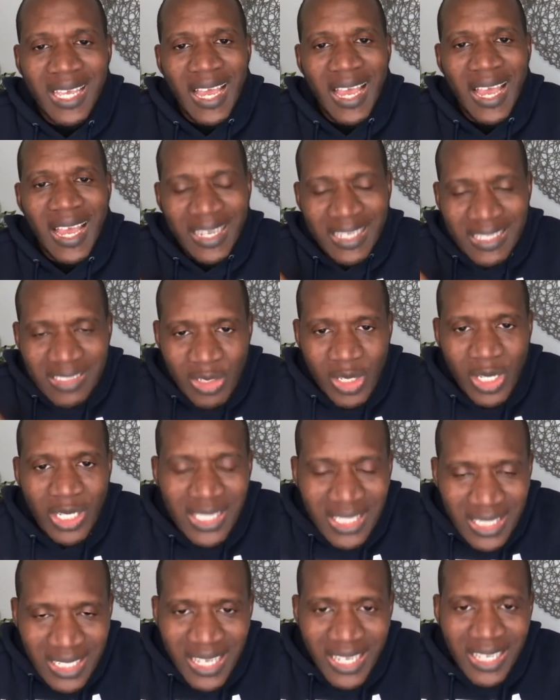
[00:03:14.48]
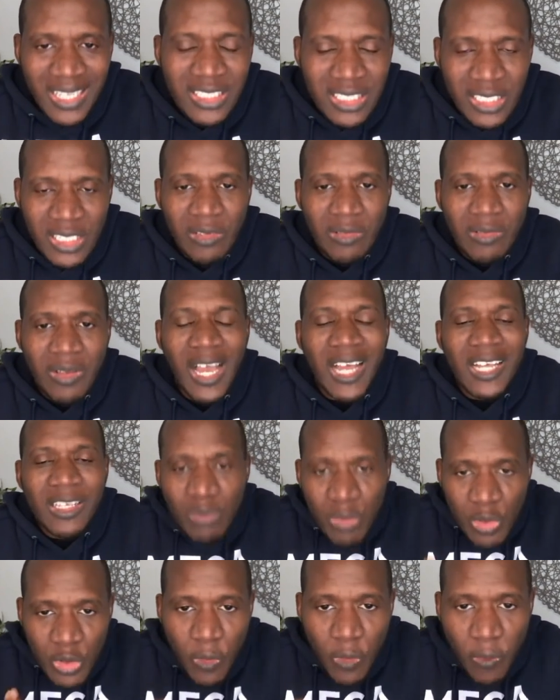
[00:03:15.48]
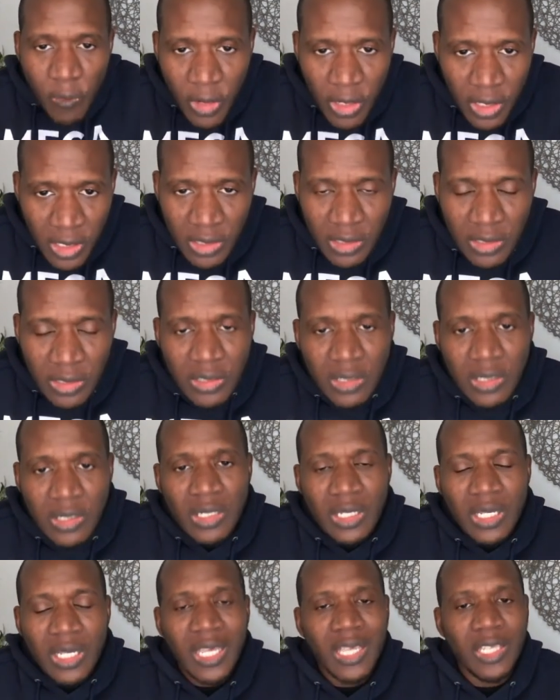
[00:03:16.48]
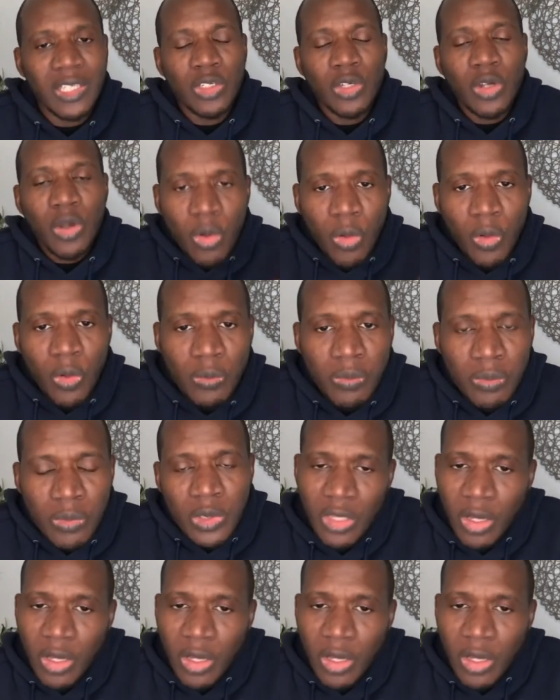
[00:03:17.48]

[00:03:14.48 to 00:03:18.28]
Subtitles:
and create negative atmosphere in your home.